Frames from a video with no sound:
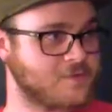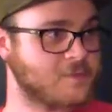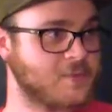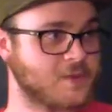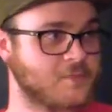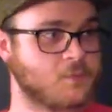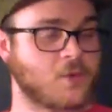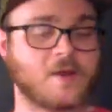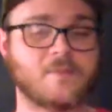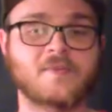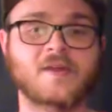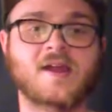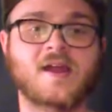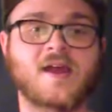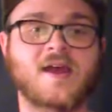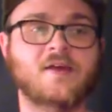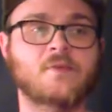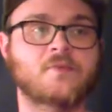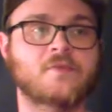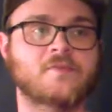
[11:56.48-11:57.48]
a big problem that I
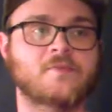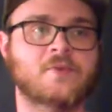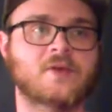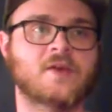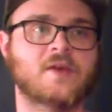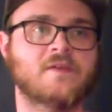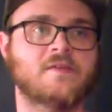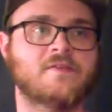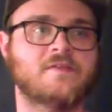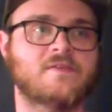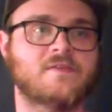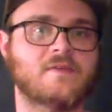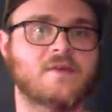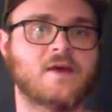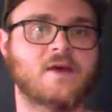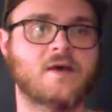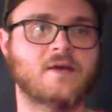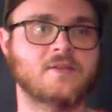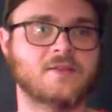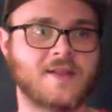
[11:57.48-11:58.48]
had, was because
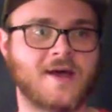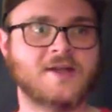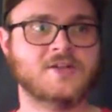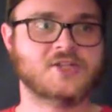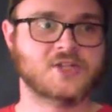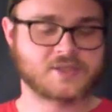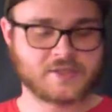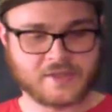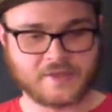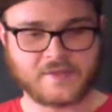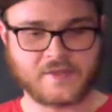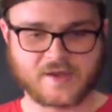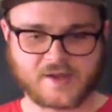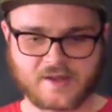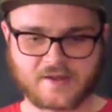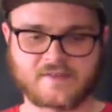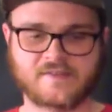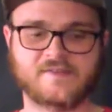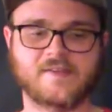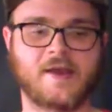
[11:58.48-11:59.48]
logically the
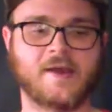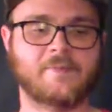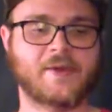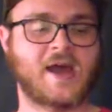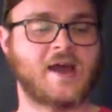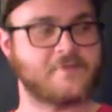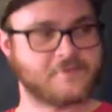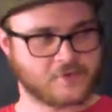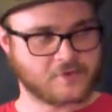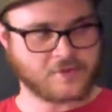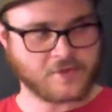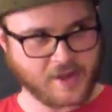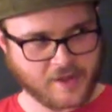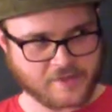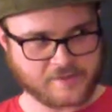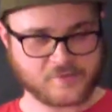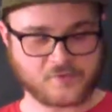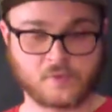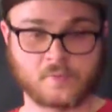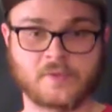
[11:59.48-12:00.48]
next step after the high school